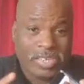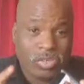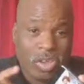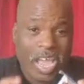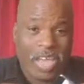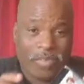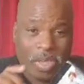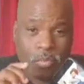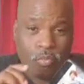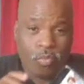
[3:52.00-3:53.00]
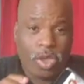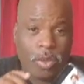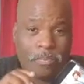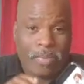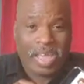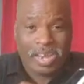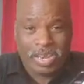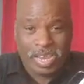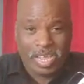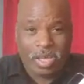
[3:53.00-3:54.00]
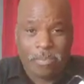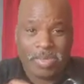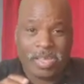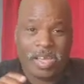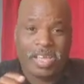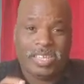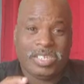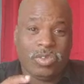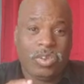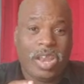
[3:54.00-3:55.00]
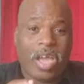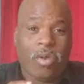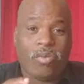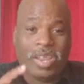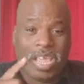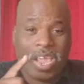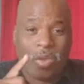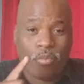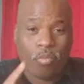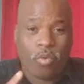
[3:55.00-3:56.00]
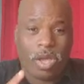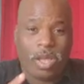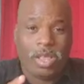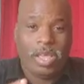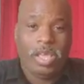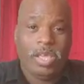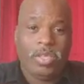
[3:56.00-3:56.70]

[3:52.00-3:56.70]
Metro have a real better deal because you're not only getting one,